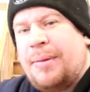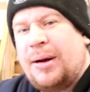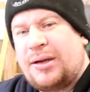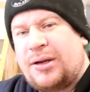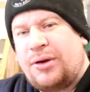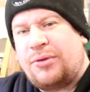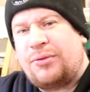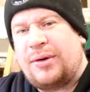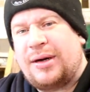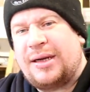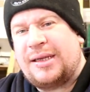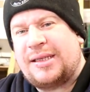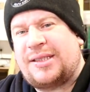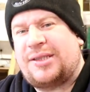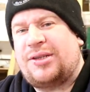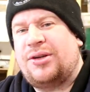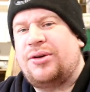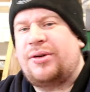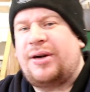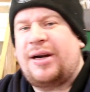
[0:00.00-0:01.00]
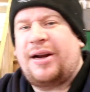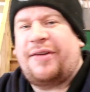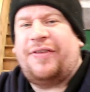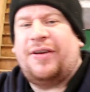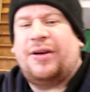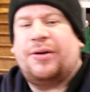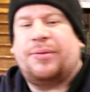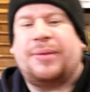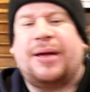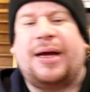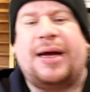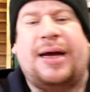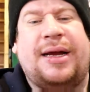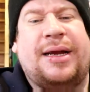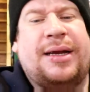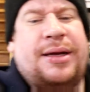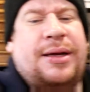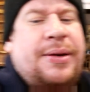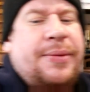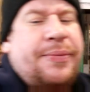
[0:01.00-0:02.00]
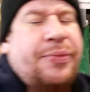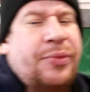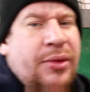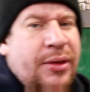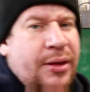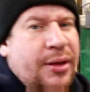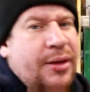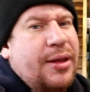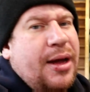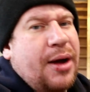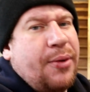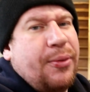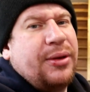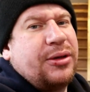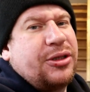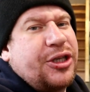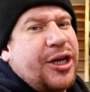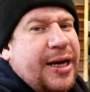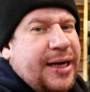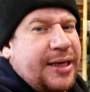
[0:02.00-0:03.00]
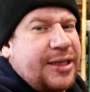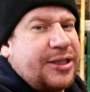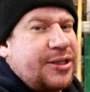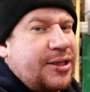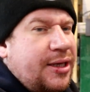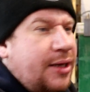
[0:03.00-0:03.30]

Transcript: but I don't really store anything up there. That will change